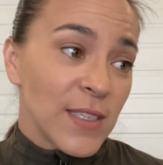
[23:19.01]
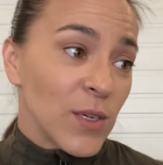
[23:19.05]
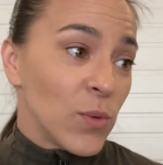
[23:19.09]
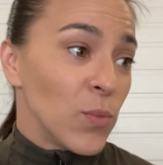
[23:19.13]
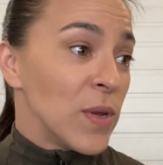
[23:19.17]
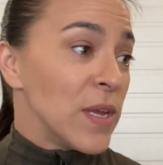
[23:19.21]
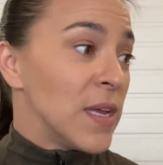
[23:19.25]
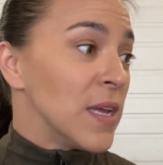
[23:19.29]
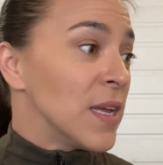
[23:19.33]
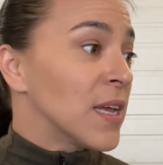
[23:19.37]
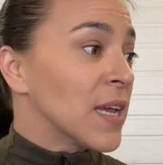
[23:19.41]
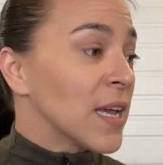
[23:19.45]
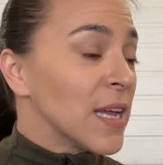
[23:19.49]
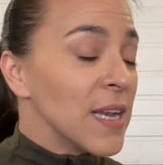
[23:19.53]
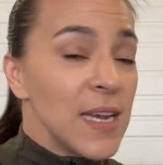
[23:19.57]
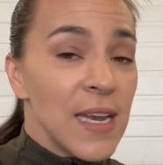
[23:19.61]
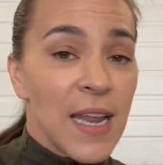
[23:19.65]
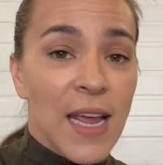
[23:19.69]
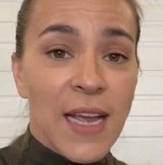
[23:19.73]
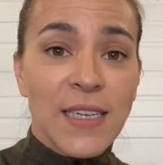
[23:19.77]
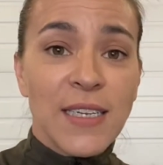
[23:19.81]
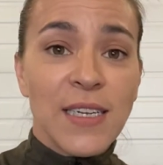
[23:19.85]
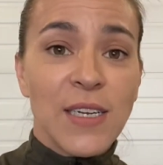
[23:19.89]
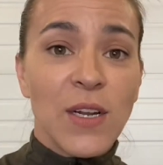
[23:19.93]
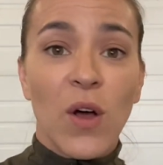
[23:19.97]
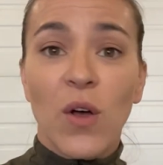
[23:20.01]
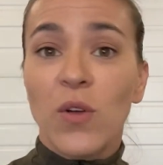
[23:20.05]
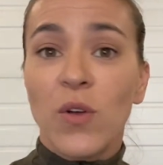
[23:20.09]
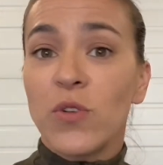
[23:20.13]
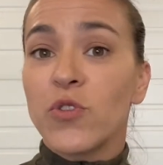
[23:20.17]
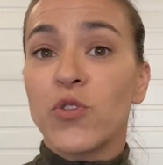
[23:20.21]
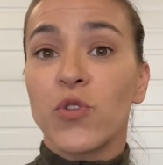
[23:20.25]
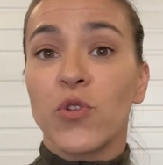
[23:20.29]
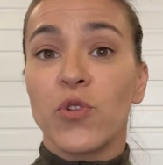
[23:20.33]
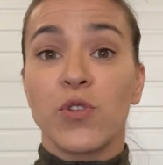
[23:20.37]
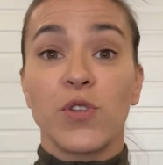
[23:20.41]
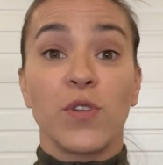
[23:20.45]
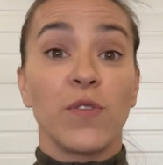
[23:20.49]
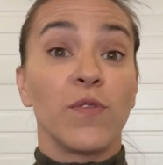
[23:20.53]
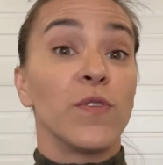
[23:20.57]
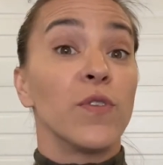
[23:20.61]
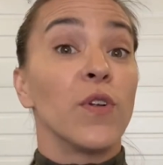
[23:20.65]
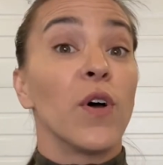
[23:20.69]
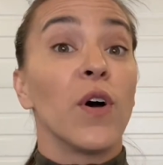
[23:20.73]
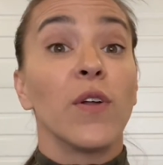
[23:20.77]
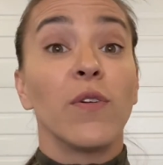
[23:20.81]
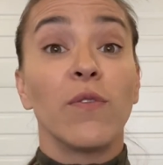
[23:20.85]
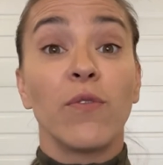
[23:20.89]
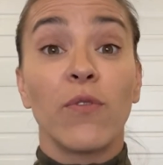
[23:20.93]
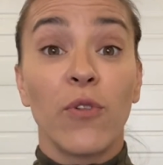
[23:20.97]
and we connect in all sorts of
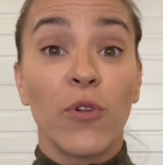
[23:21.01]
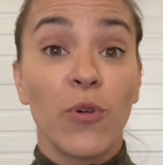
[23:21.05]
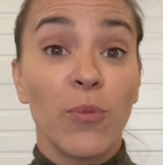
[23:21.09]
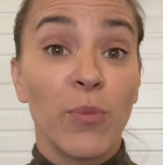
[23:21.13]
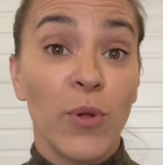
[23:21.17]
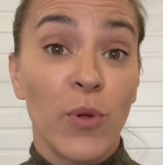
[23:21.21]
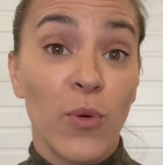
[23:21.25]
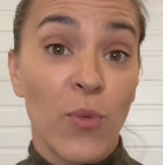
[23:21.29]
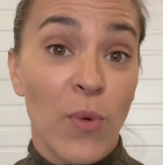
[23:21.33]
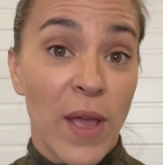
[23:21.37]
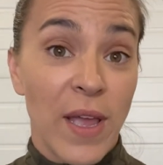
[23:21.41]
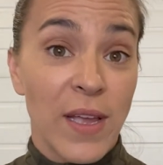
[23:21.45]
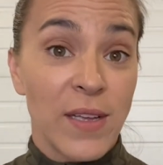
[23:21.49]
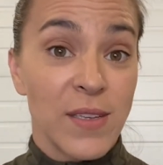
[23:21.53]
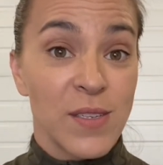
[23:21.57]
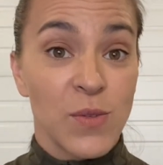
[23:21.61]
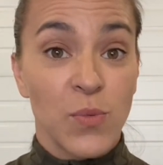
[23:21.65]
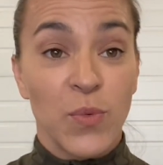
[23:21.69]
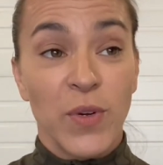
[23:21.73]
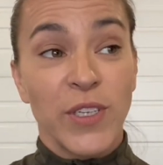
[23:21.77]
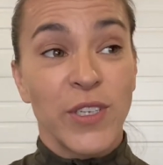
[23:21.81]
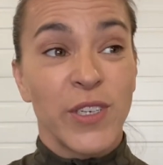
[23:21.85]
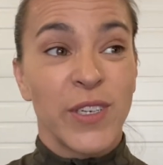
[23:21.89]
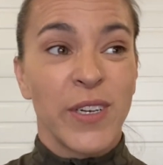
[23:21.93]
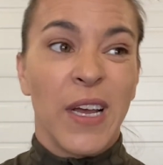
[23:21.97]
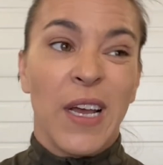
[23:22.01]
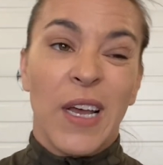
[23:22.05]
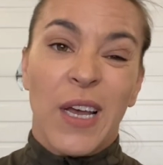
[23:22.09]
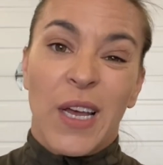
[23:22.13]
nonverbal ways, which